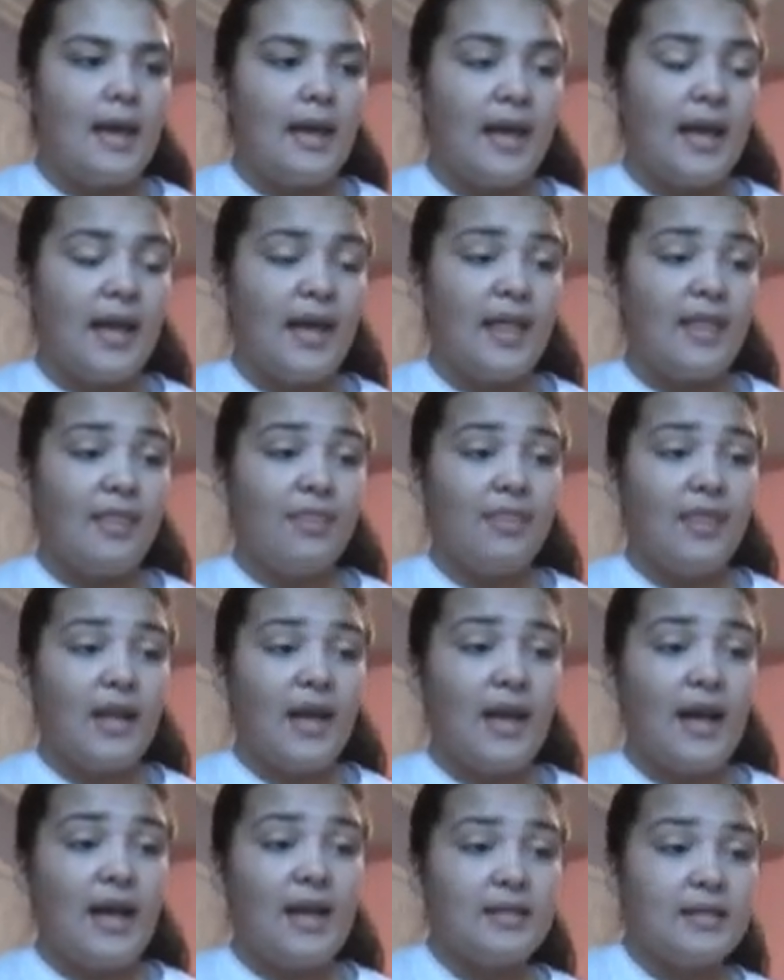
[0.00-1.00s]
and
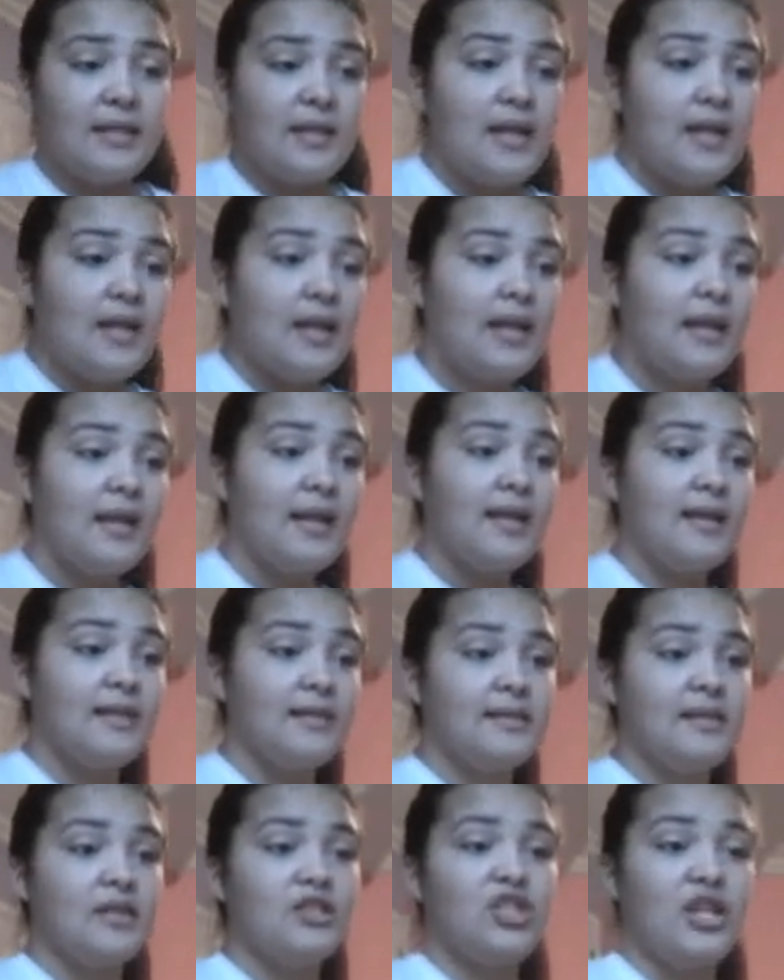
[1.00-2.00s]
that
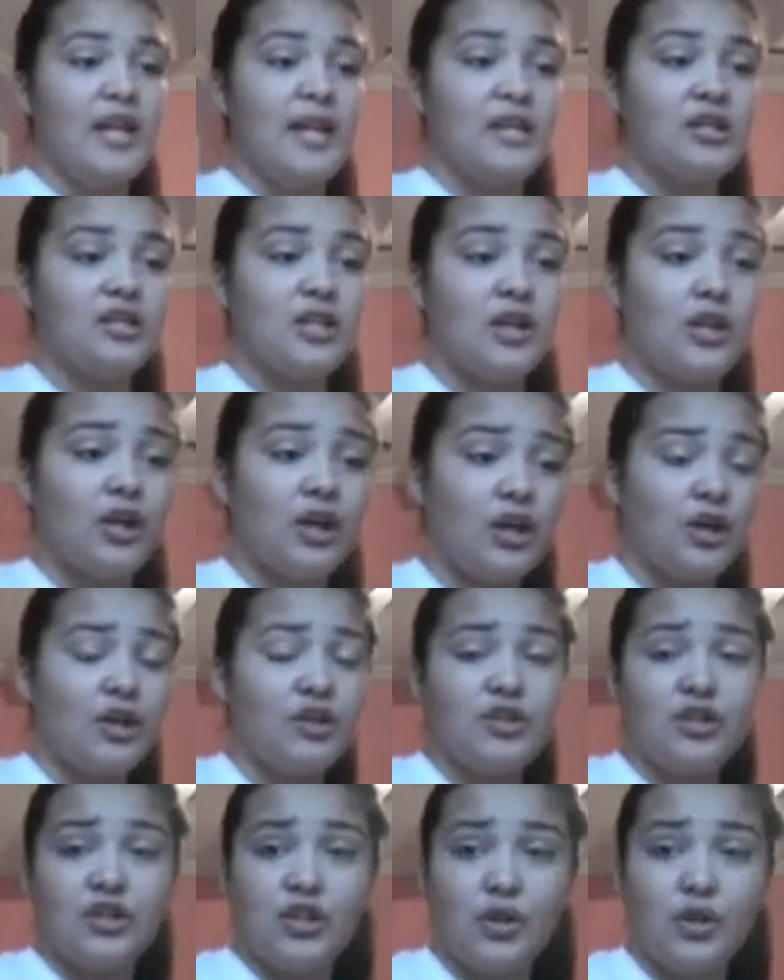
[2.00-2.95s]
is the change that occurs